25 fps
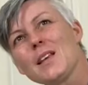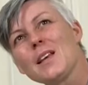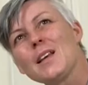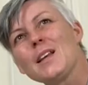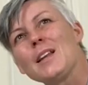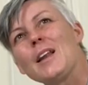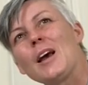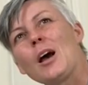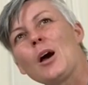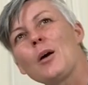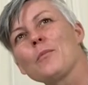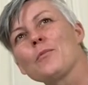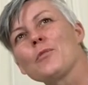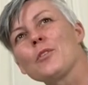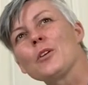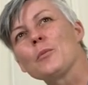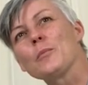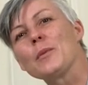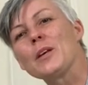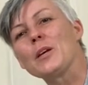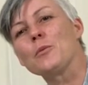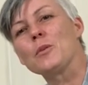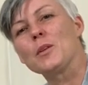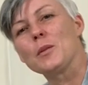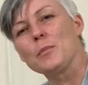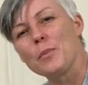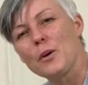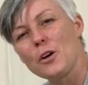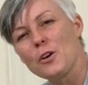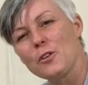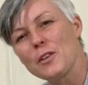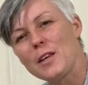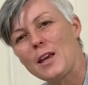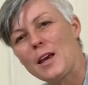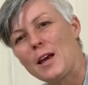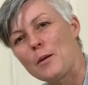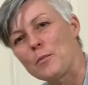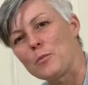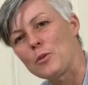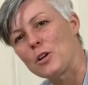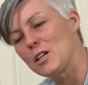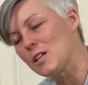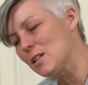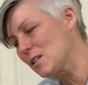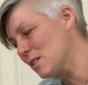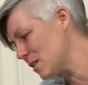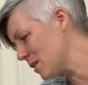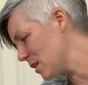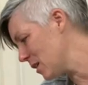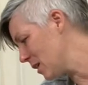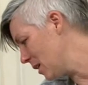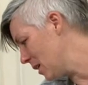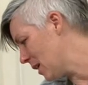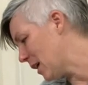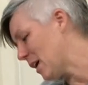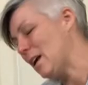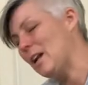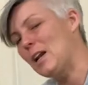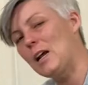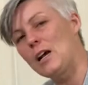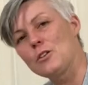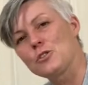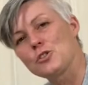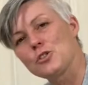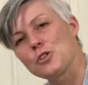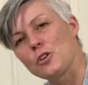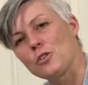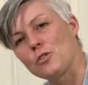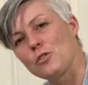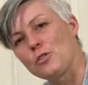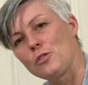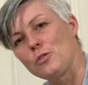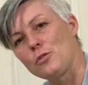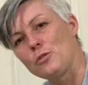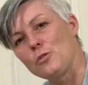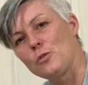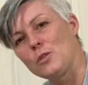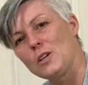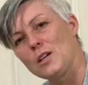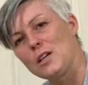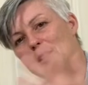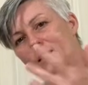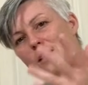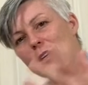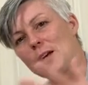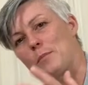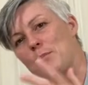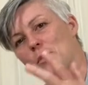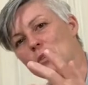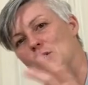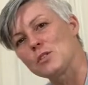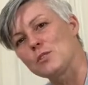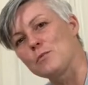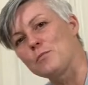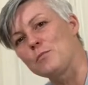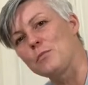Now I'm filming with both cameras, and I'll show you examples of